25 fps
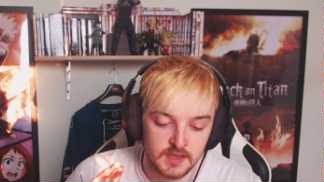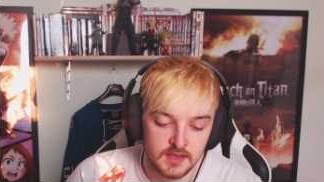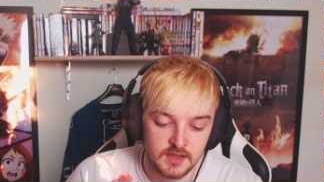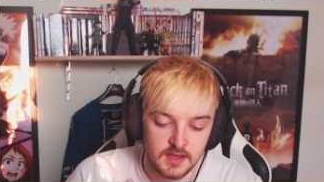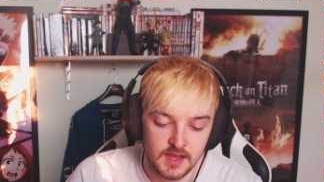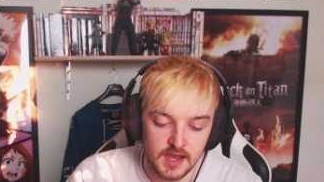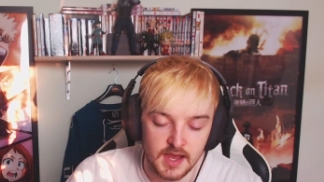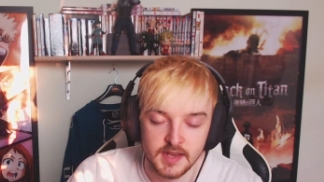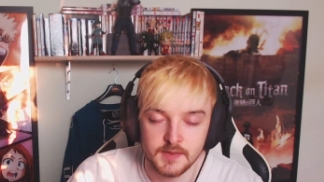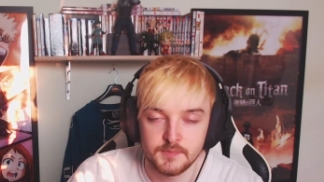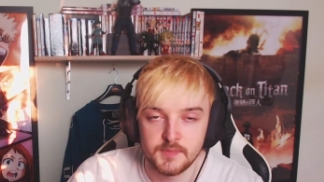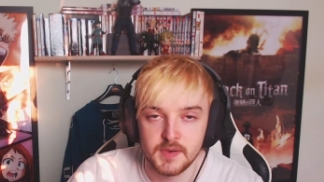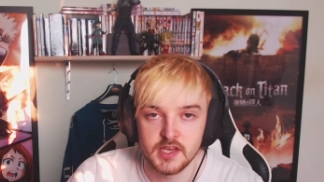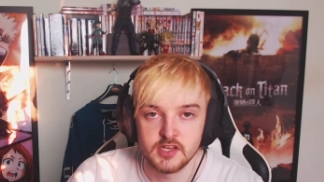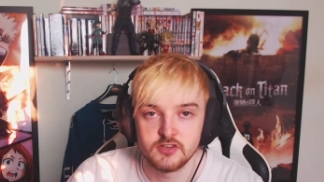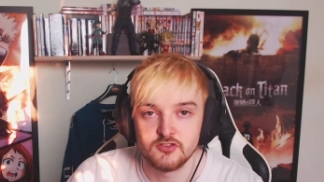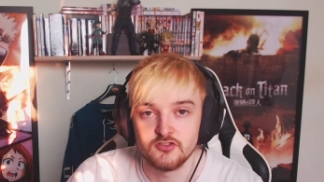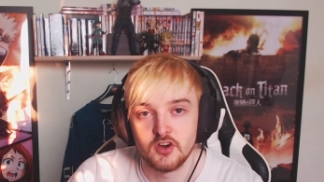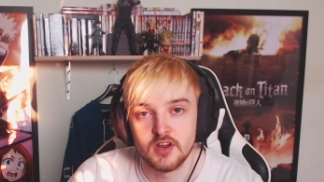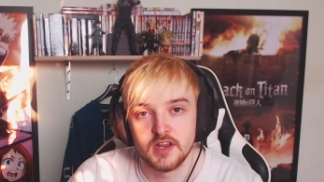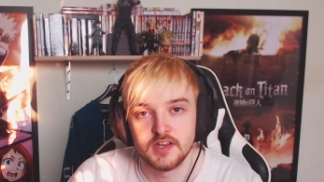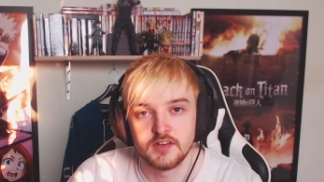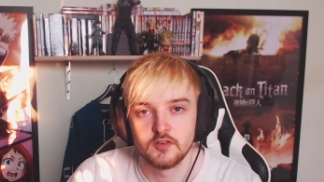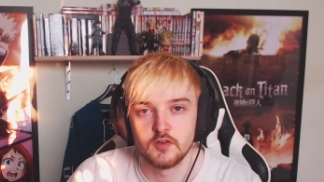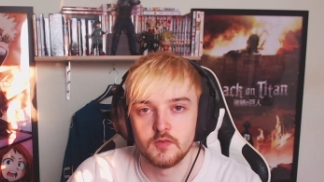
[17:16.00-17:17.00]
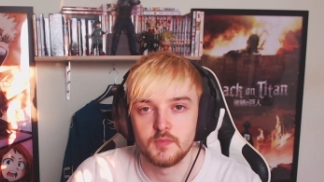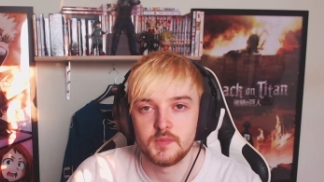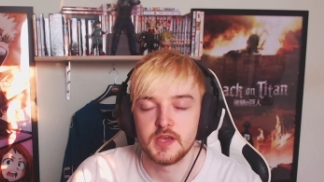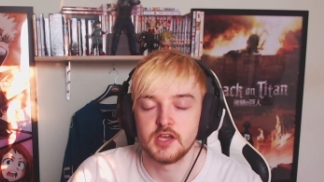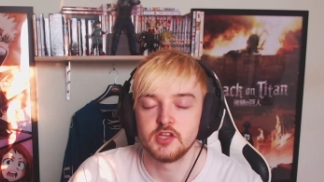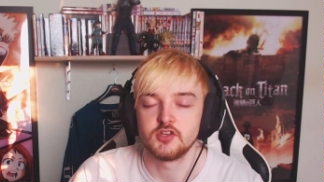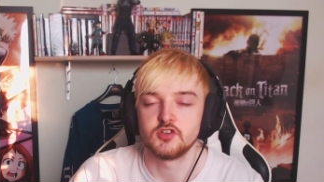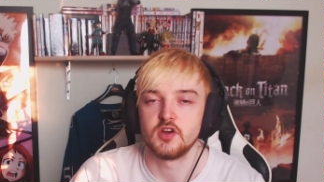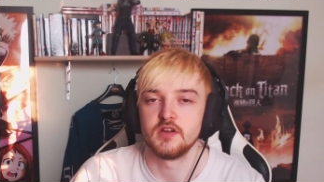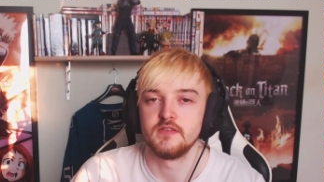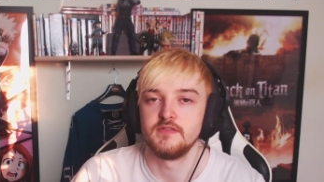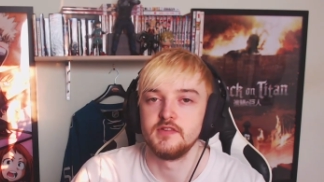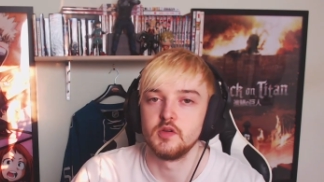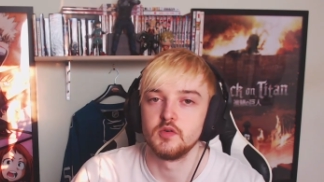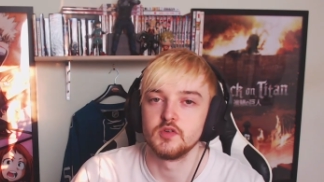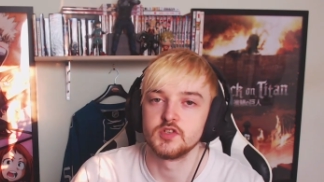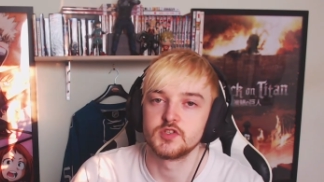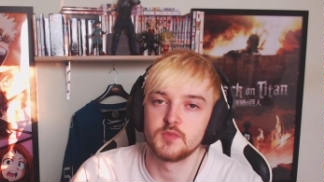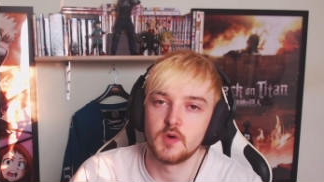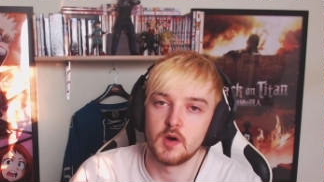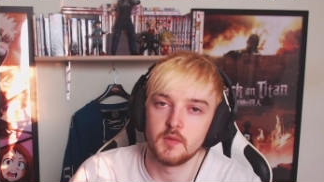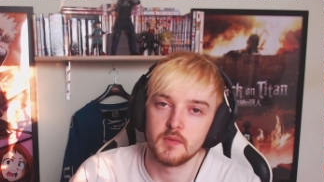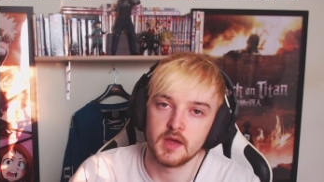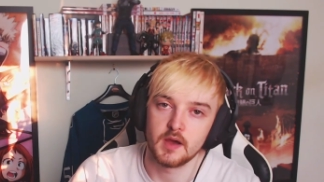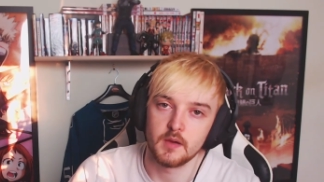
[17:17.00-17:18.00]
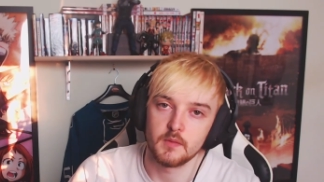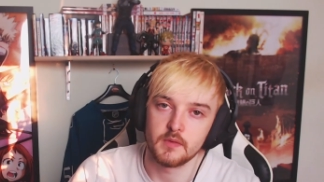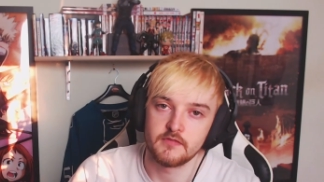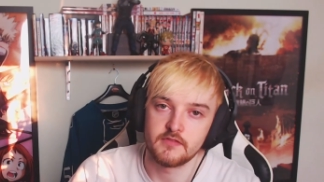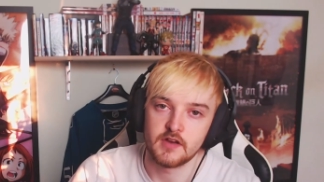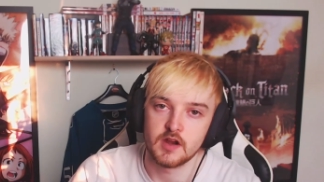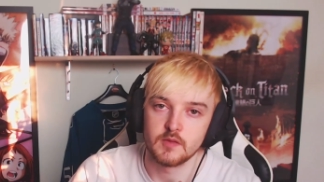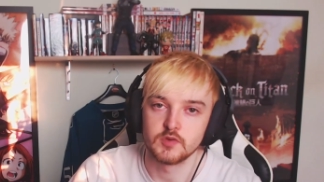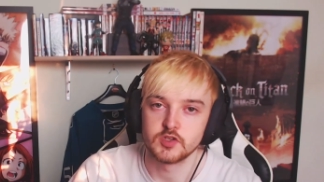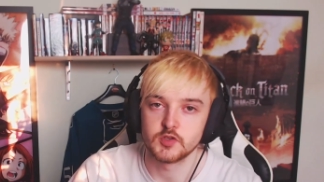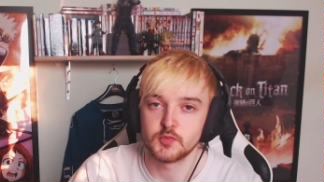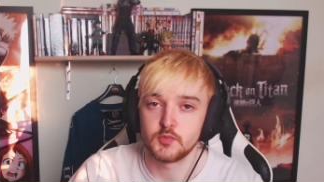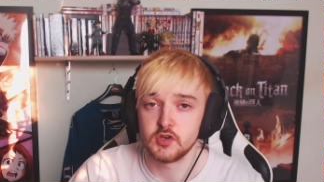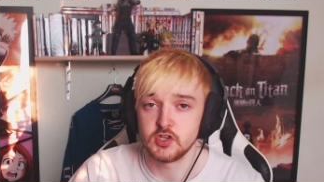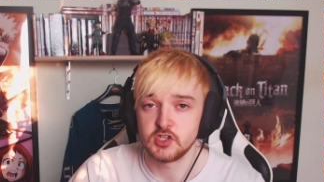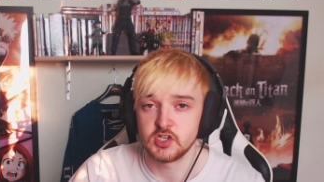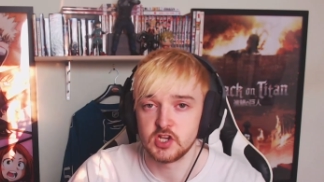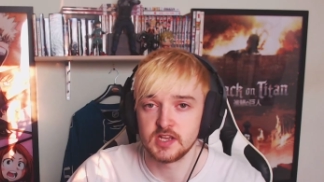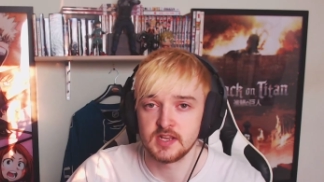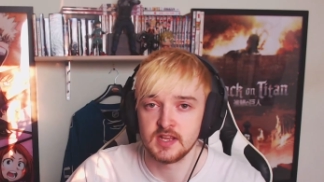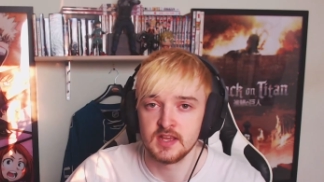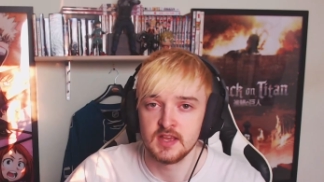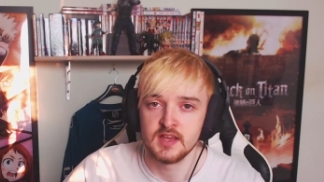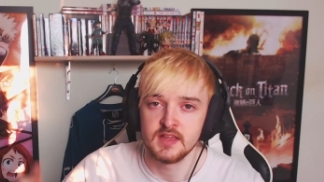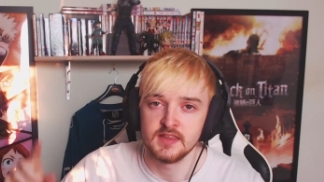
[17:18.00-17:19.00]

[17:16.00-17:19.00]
And Patreon. I do have a Patreon. If you don't want to support me, that would be very much appreciated.